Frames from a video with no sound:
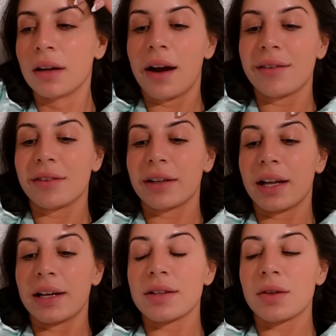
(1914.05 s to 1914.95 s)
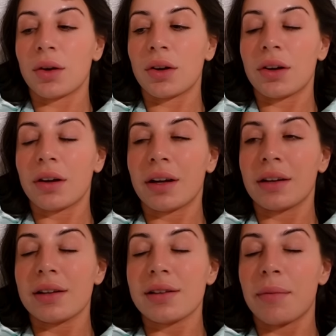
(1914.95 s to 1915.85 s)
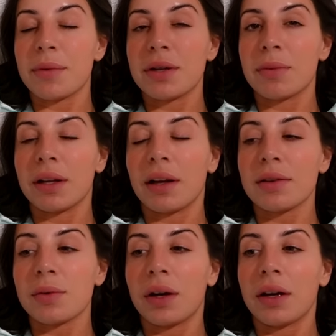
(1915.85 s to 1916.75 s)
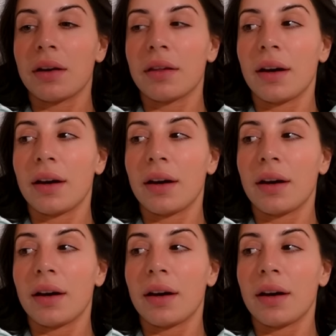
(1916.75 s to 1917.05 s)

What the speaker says: I've realized though, and this happened to me last week,